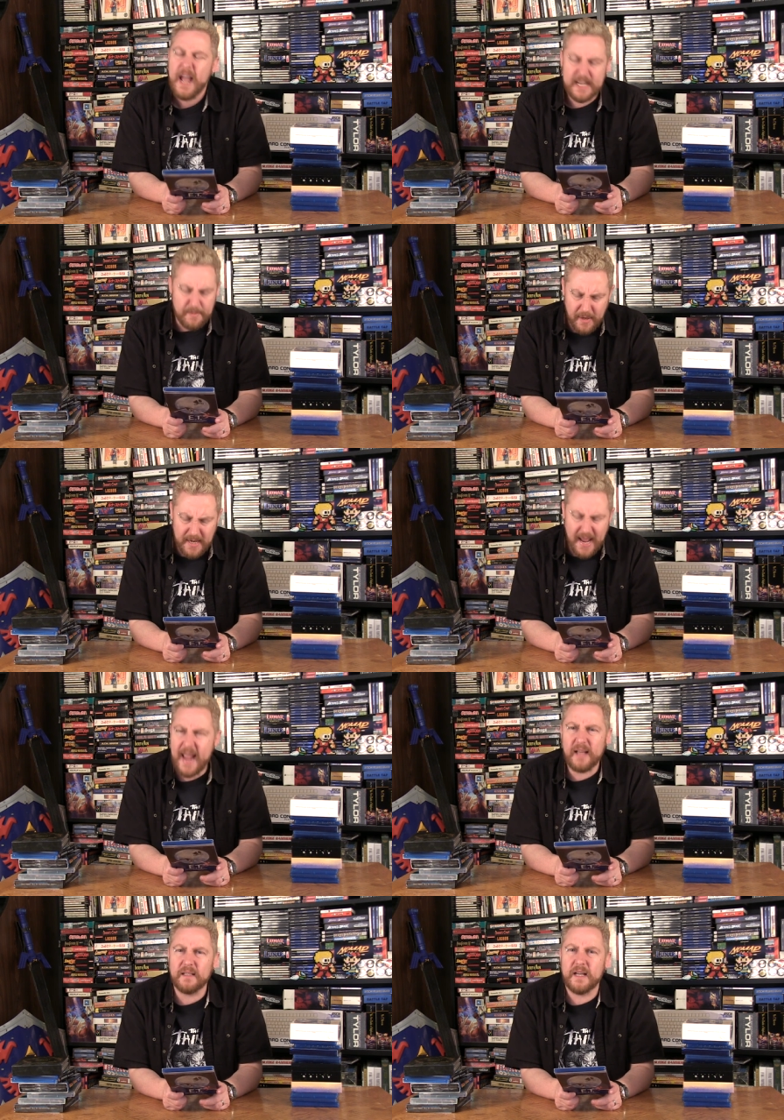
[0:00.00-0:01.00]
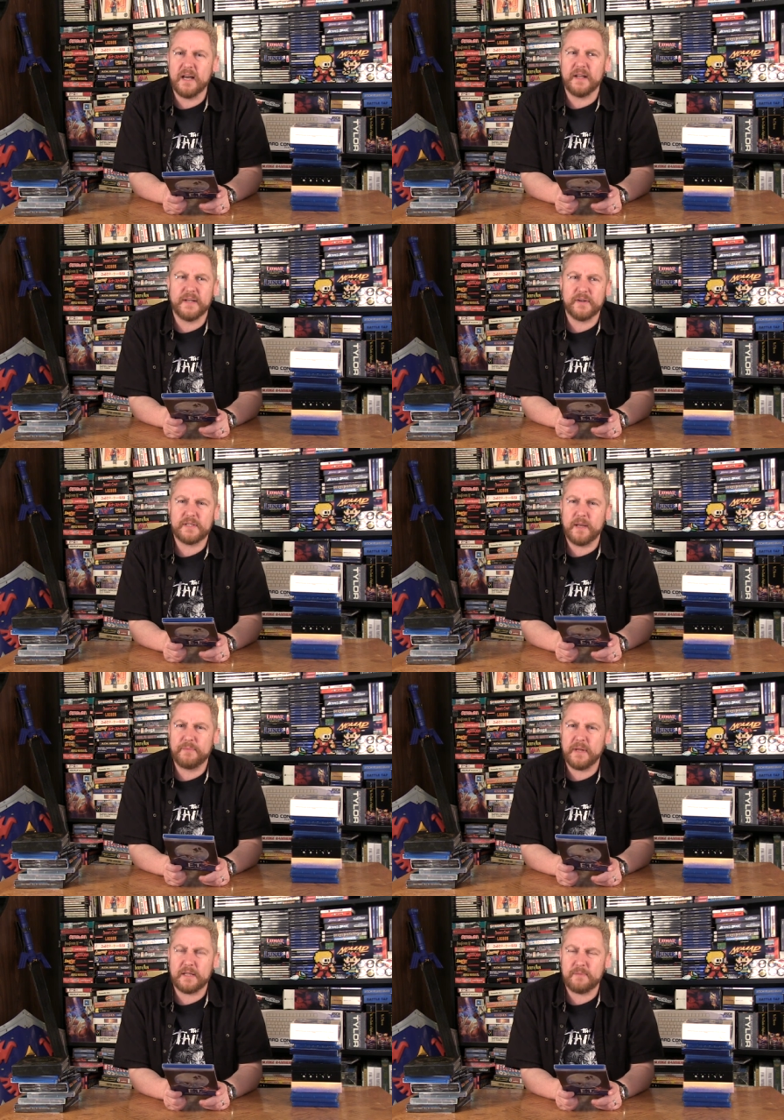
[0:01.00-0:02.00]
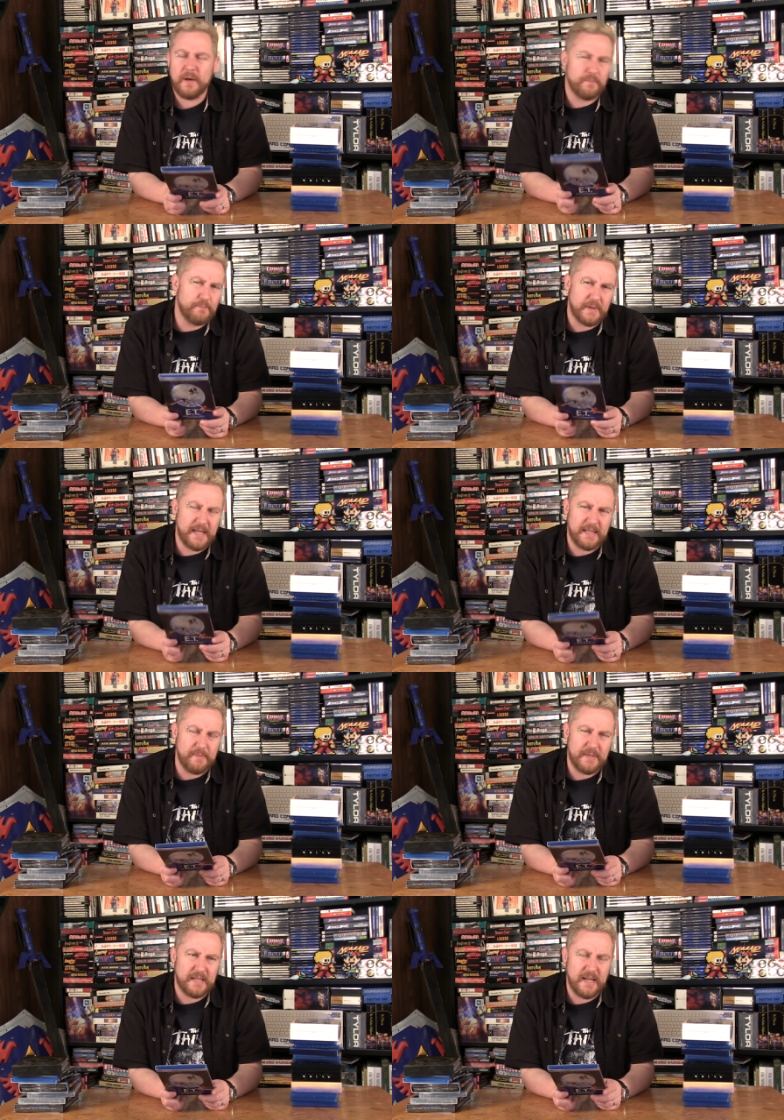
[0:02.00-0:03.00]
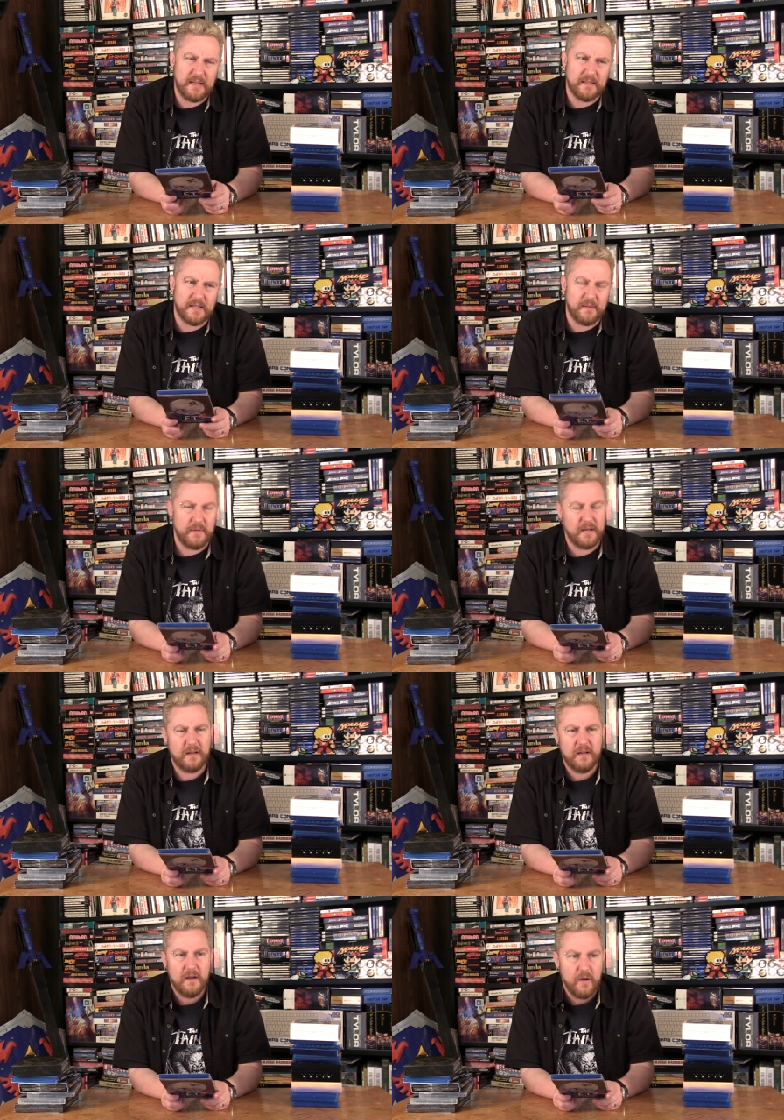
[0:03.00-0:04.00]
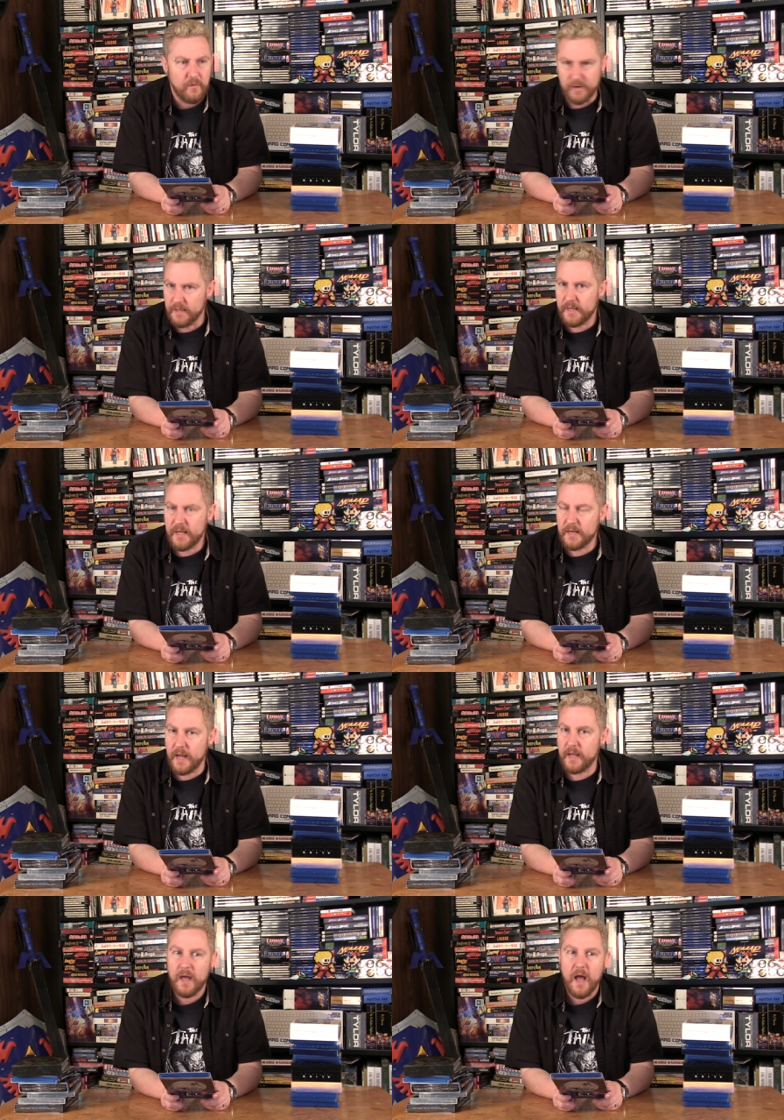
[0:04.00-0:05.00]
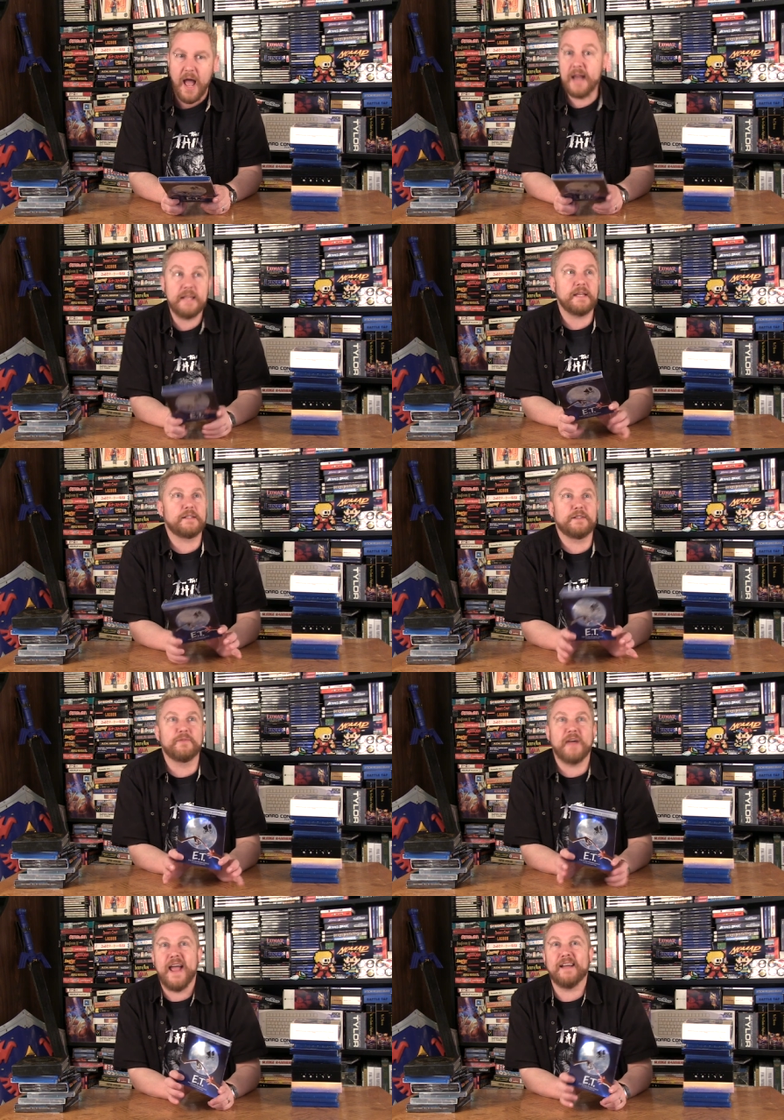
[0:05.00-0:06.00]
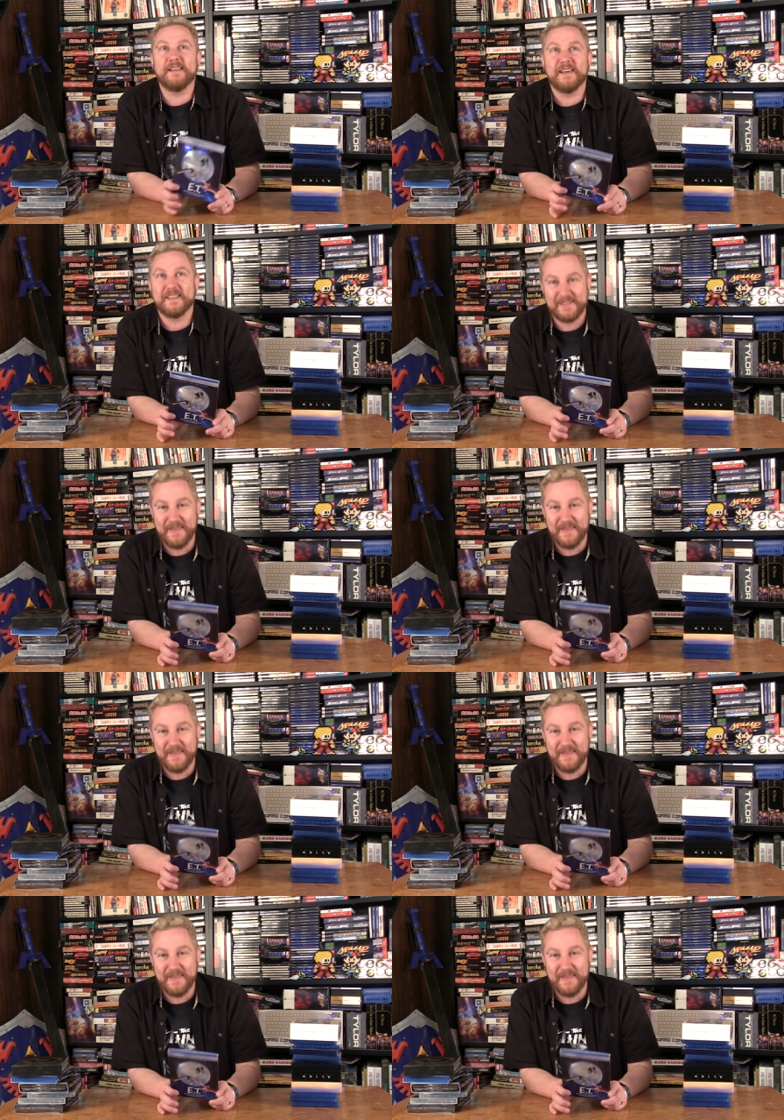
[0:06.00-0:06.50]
It's about an alien or something. It's about a kid that meets an alien. And I'm like, Really? And I, anything to do with aliens